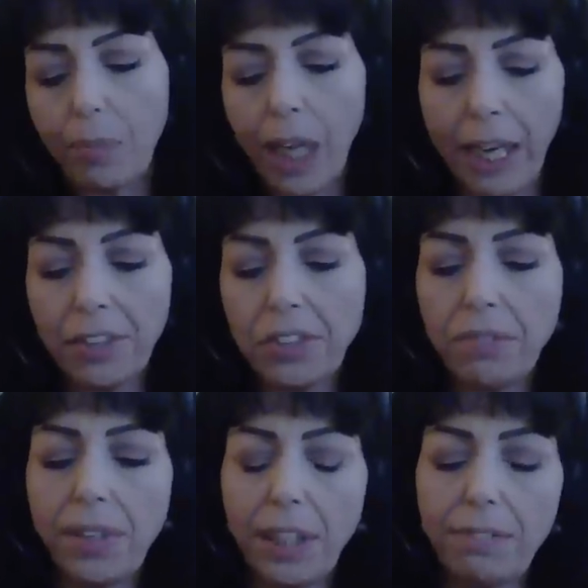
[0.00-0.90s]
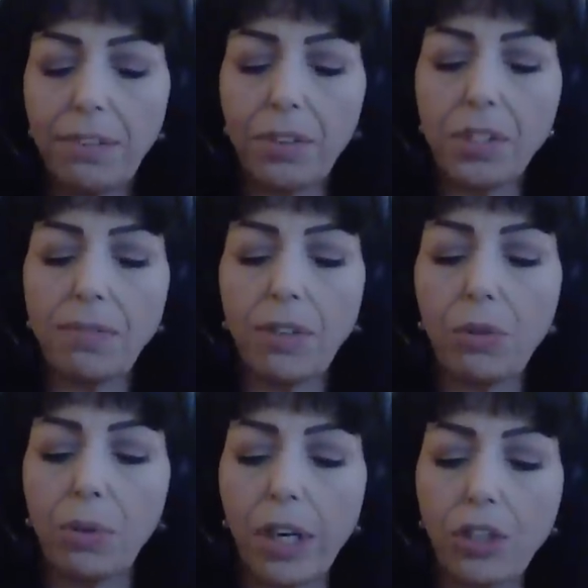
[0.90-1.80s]
I also feel like for those of
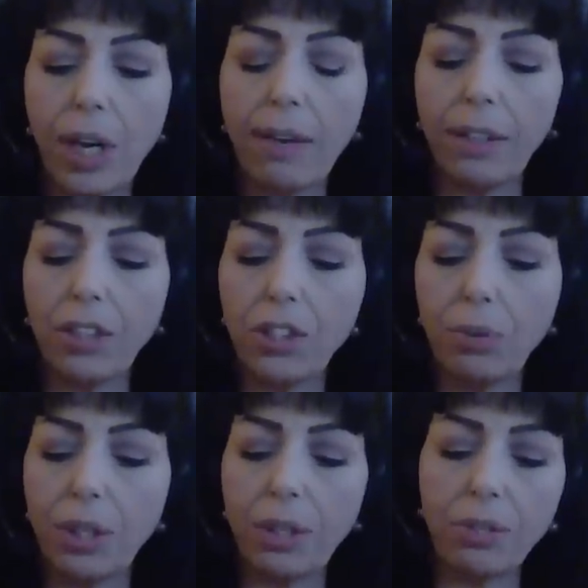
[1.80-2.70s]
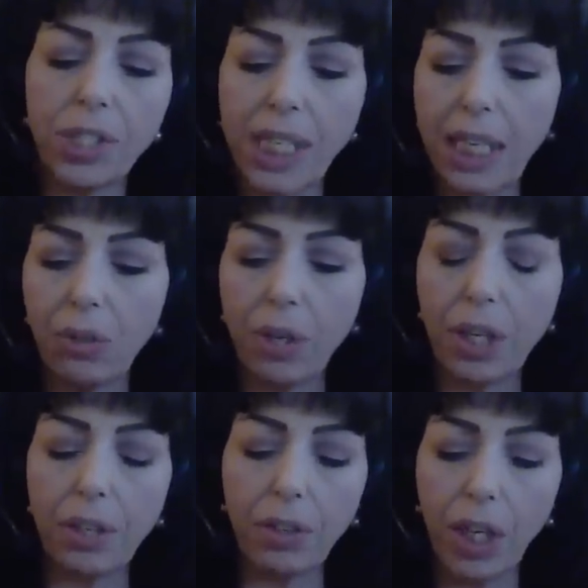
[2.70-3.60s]
you who are traveling to another state or
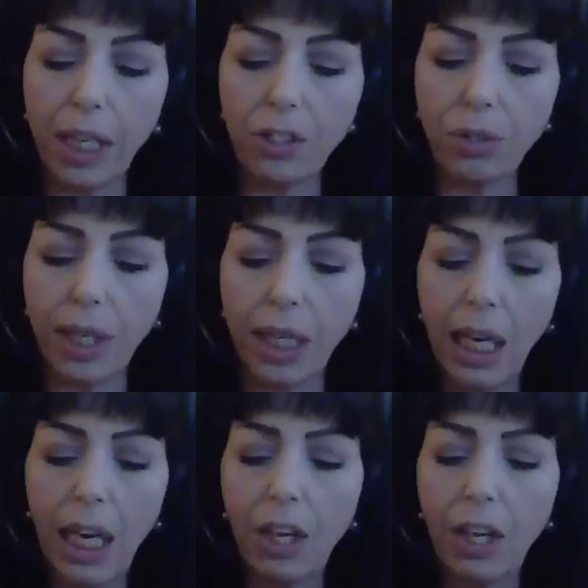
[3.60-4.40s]
another country,